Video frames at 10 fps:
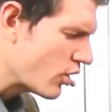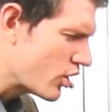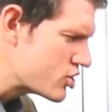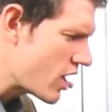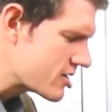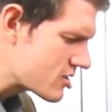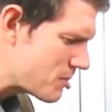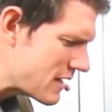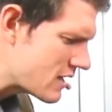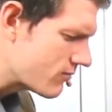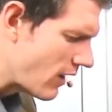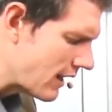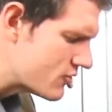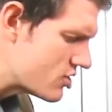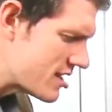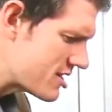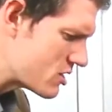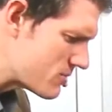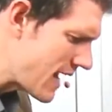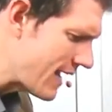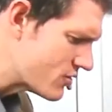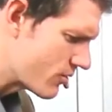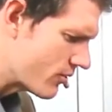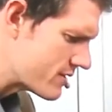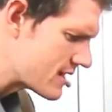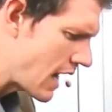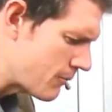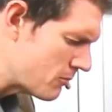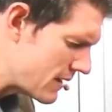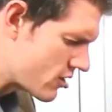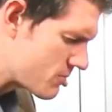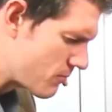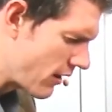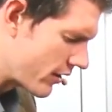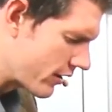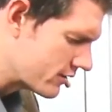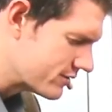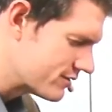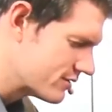who heard John speak and followed Jesus was Andrew, Simon Peter's brother.